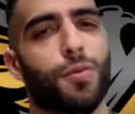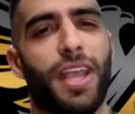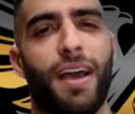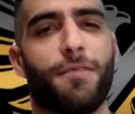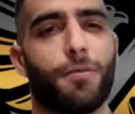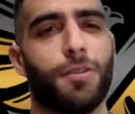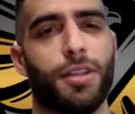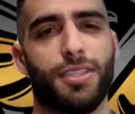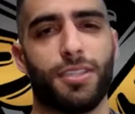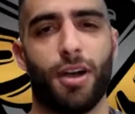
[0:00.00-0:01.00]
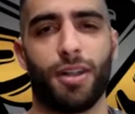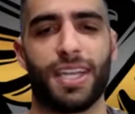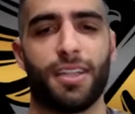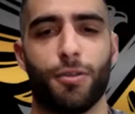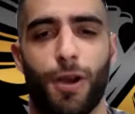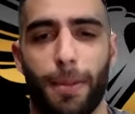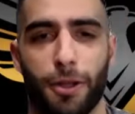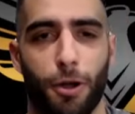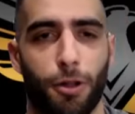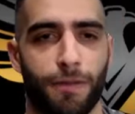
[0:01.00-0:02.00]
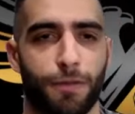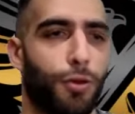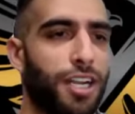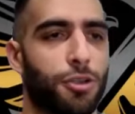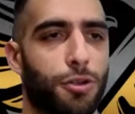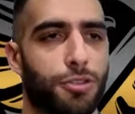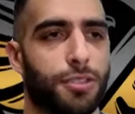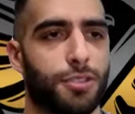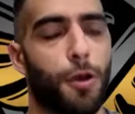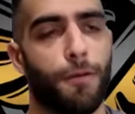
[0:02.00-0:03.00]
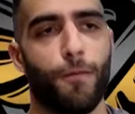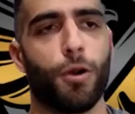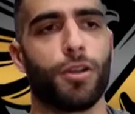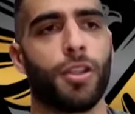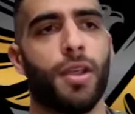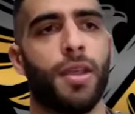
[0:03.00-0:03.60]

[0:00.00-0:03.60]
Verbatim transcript: We haven't really gone down the rabbit hole of thresholds and so forth.